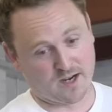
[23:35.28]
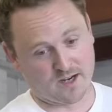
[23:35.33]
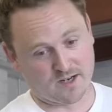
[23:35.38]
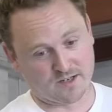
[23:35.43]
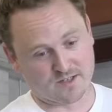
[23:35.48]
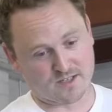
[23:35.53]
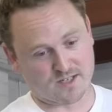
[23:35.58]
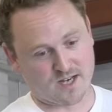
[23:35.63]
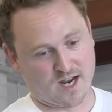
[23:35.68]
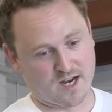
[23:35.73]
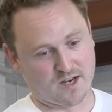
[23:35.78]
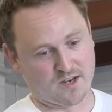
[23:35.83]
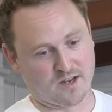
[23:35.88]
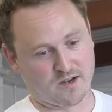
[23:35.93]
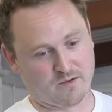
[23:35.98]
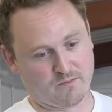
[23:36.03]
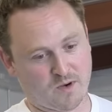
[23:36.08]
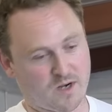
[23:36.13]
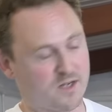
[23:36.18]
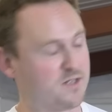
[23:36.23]
I understand
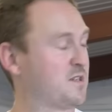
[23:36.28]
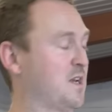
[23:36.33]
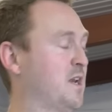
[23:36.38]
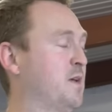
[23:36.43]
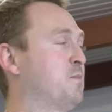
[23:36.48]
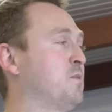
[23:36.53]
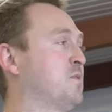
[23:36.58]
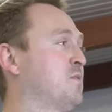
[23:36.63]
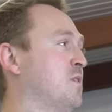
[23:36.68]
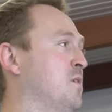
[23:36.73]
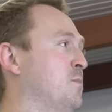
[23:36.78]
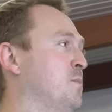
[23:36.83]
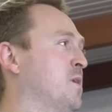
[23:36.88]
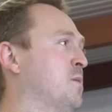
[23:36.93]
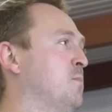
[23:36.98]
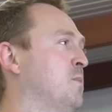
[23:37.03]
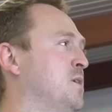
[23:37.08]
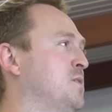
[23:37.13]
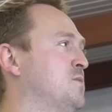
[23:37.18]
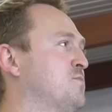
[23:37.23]
that my sleep is going to be
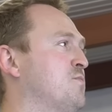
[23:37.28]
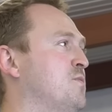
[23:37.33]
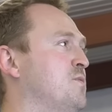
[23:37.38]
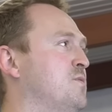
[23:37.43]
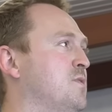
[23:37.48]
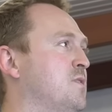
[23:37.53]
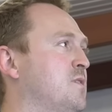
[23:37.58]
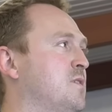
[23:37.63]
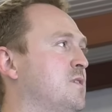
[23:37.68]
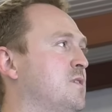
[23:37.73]
completely screwed.